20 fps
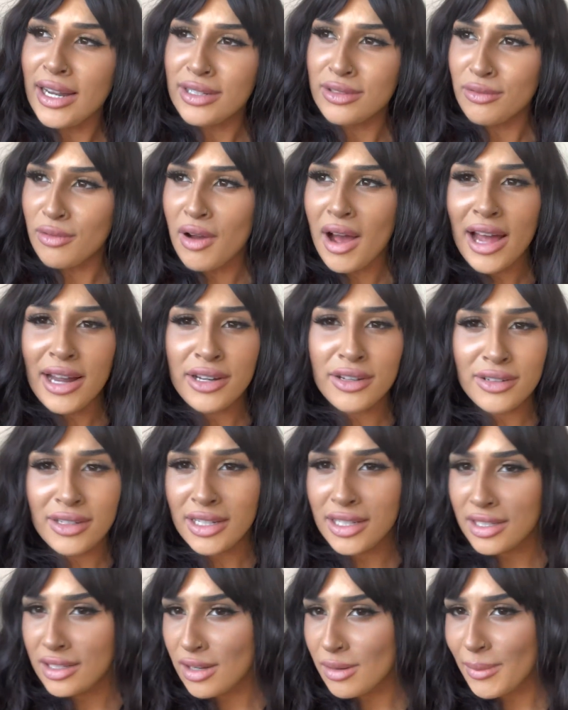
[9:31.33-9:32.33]
Why do you
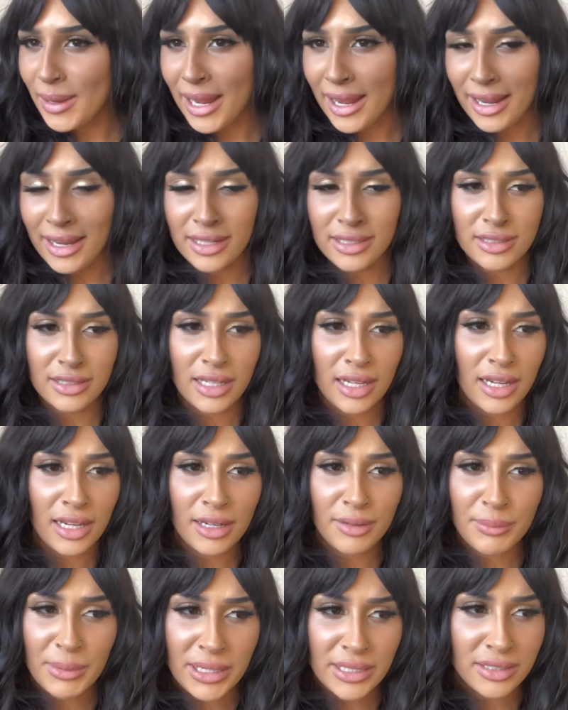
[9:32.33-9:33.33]
need to know my age?
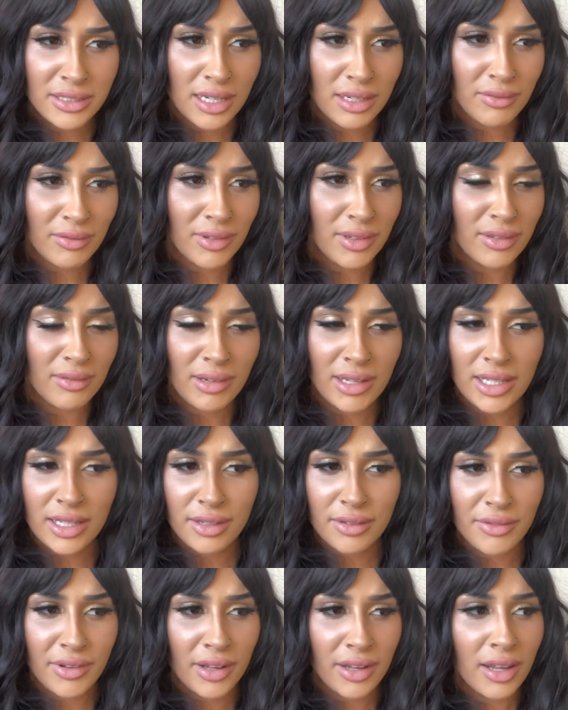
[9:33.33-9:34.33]
Like, bitch, what in
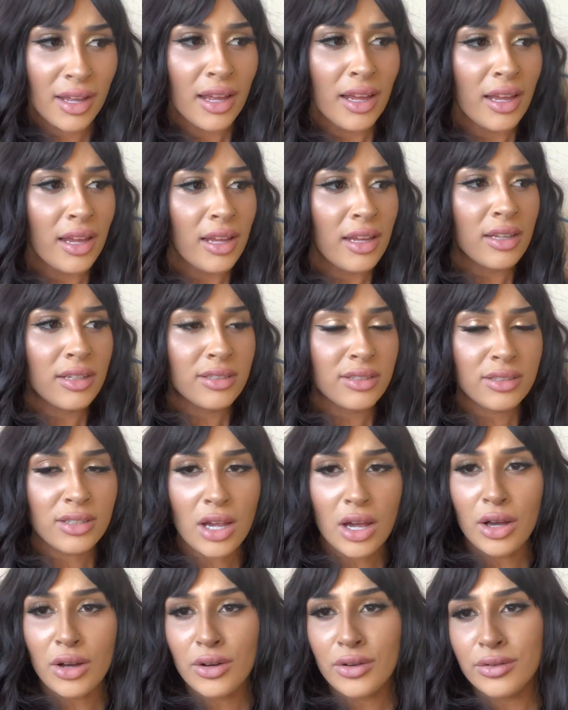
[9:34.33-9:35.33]
the fuck?
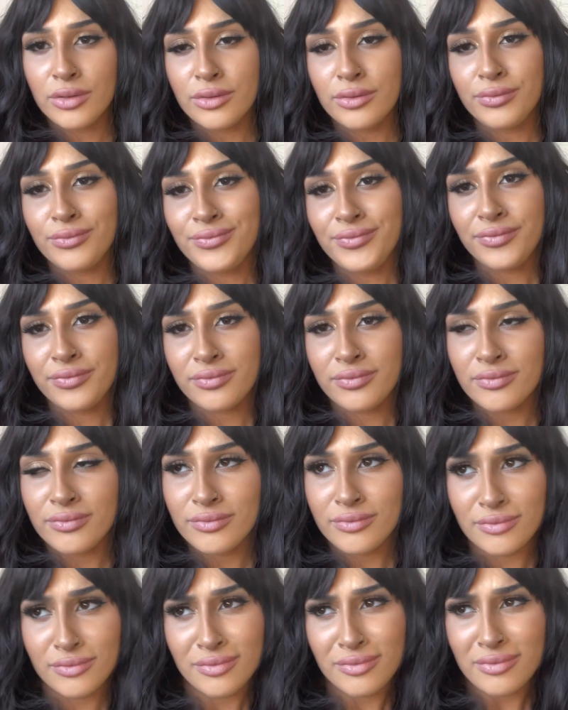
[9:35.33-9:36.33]
So,
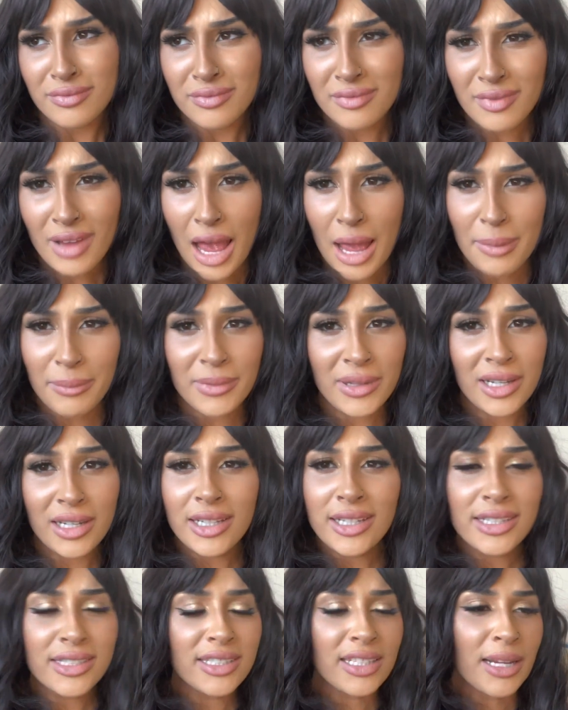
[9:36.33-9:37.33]
I'm
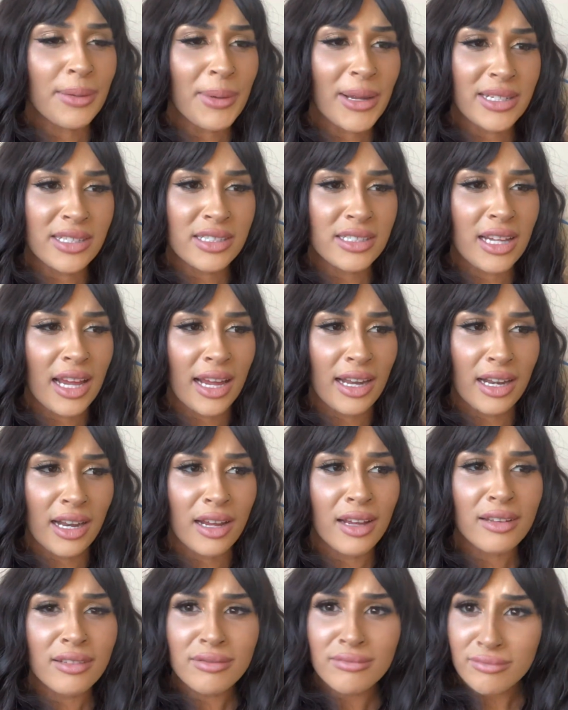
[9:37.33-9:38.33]
literally the same age as
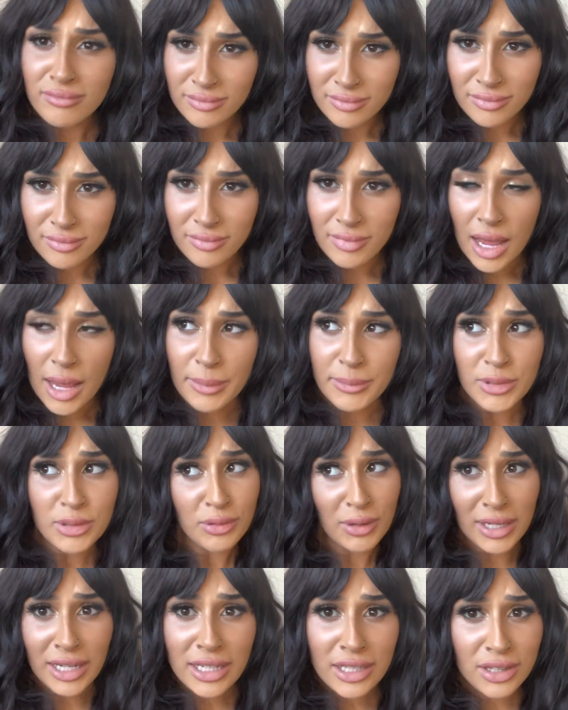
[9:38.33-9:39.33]
Hannah. I'm
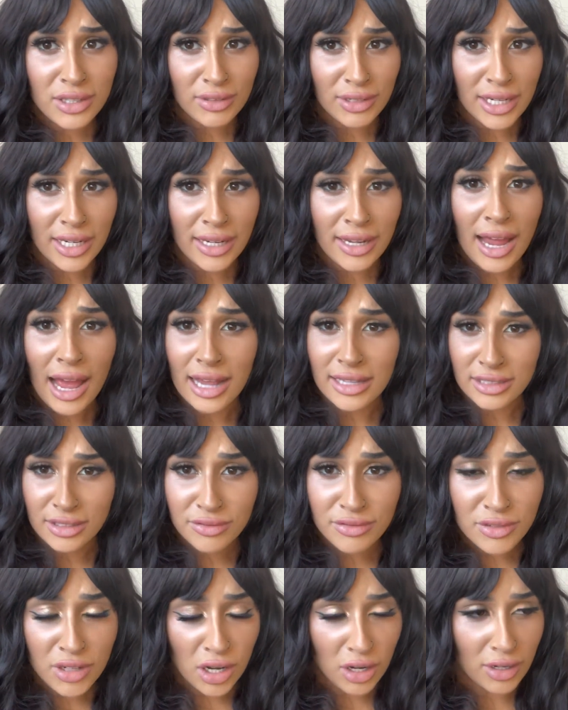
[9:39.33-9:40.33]
23 as
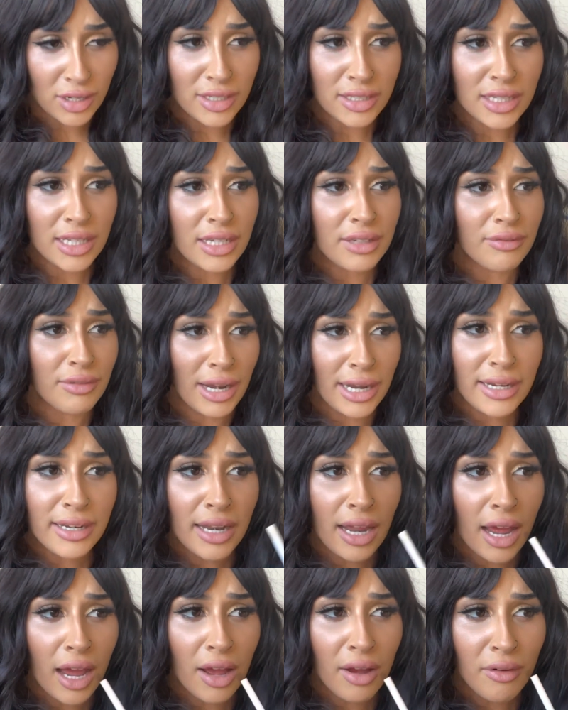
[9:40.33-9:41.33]
of currently right
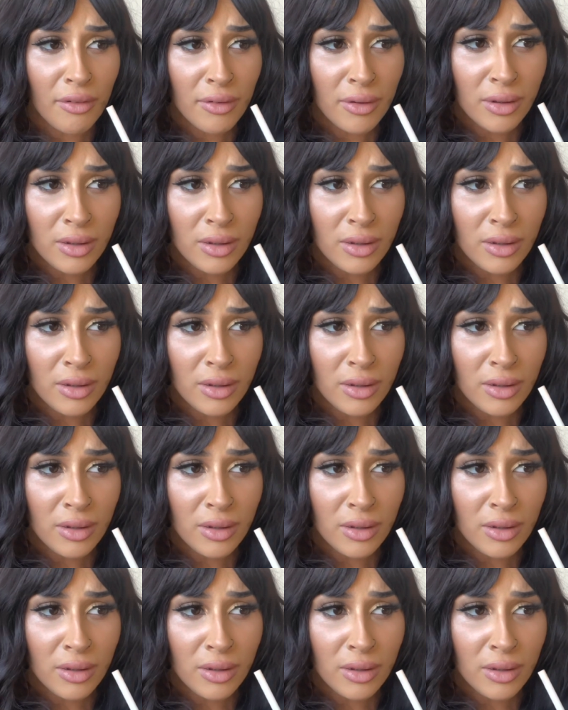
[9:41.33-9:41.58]
now.